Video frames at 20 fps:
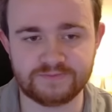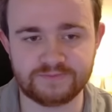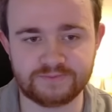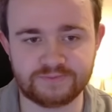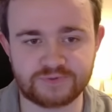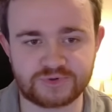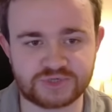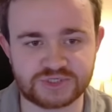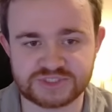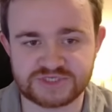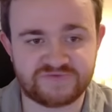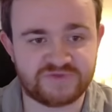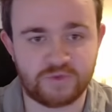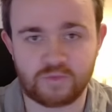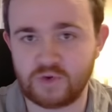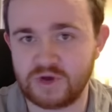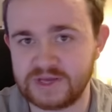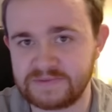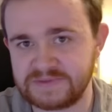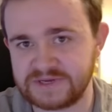Because if the
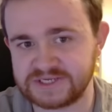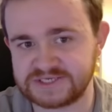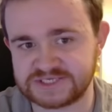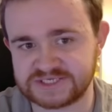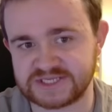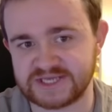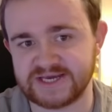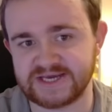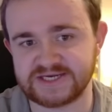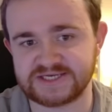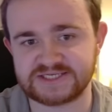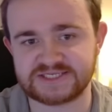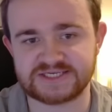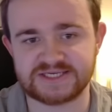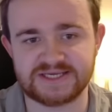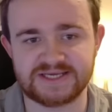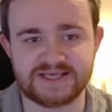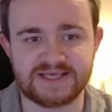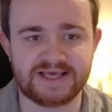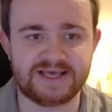Whitebeard sticks,
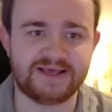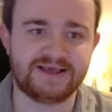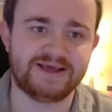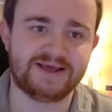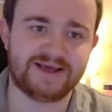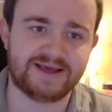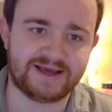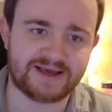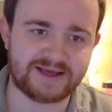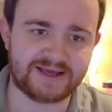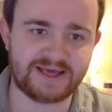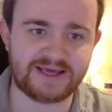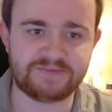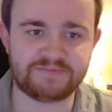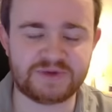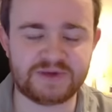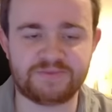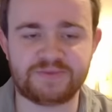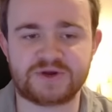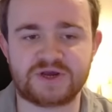
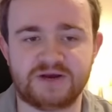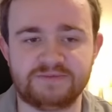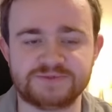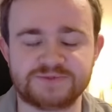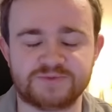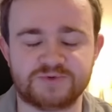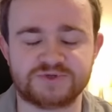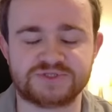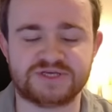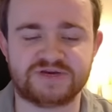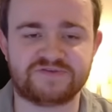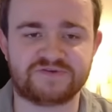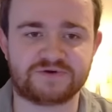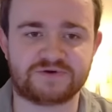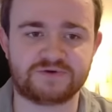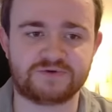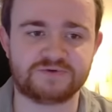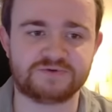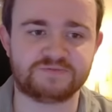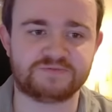it becomes more
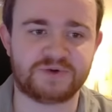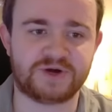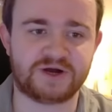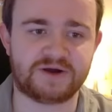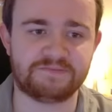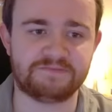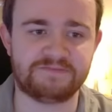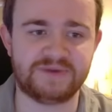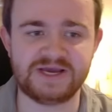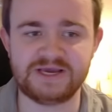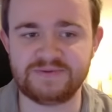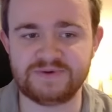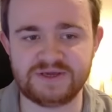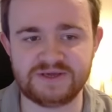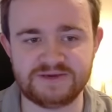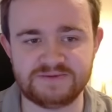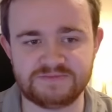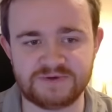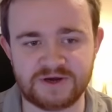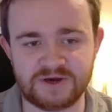difficult. But
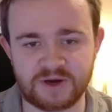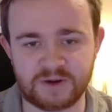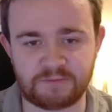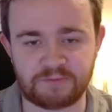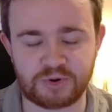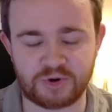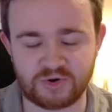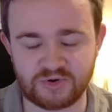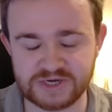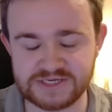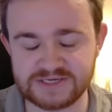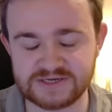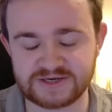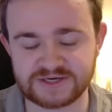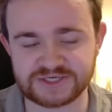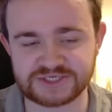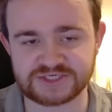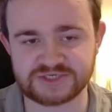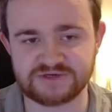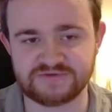maybe at a point
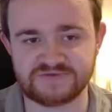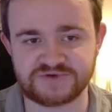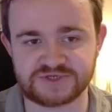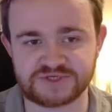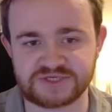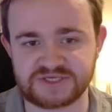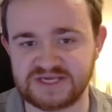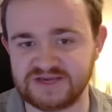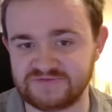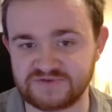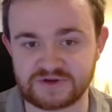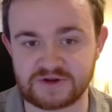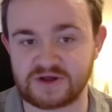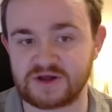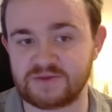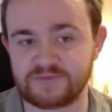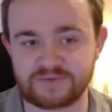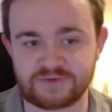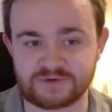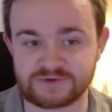I should have just given
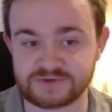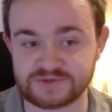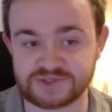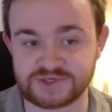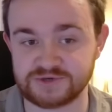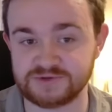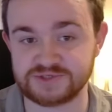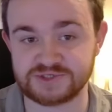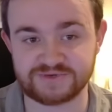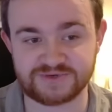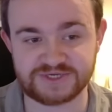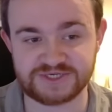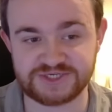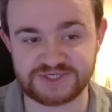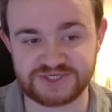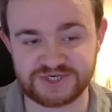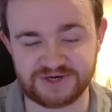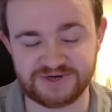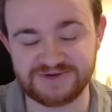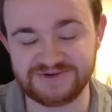up on Jozuing his
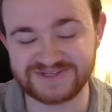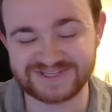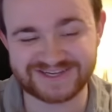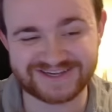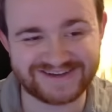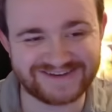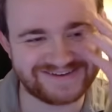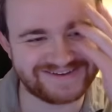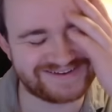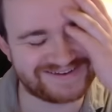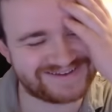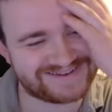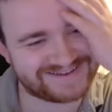Jozu.